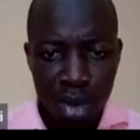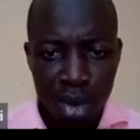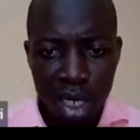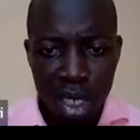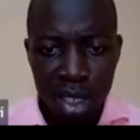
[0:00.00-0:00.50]

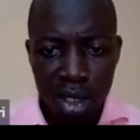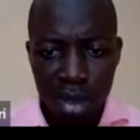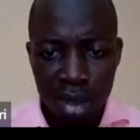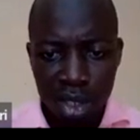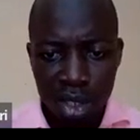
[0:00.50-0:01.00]
borders.
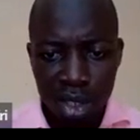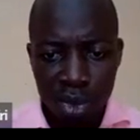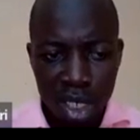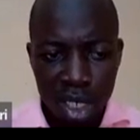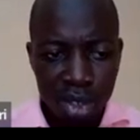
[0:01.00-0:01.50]
So this
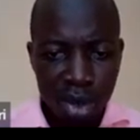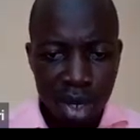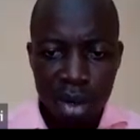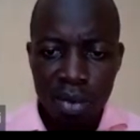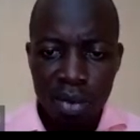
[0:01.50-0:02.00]
is what is
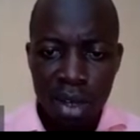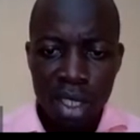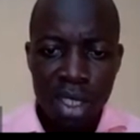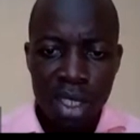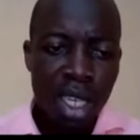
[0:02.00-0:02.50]
required of
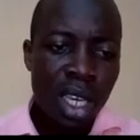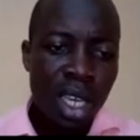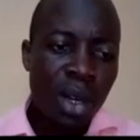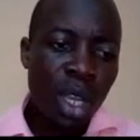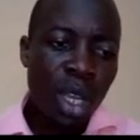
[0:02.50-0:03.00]
us.
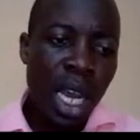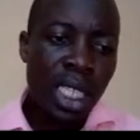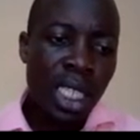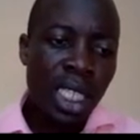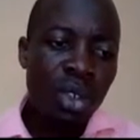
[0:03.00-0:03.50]
We
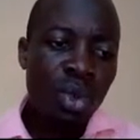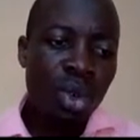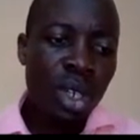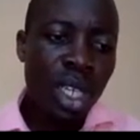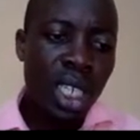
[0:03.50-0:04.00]
are asked
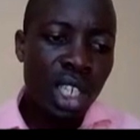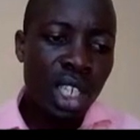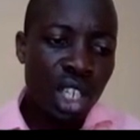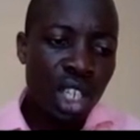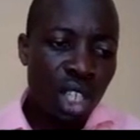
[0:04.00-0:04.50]
to create
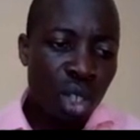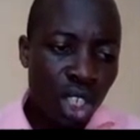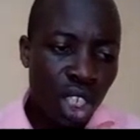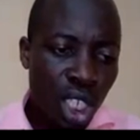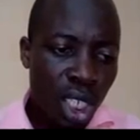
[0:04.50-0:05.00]
a new
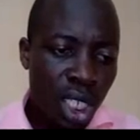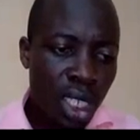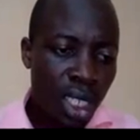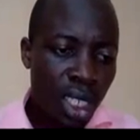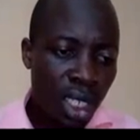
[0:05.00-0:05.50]
sheet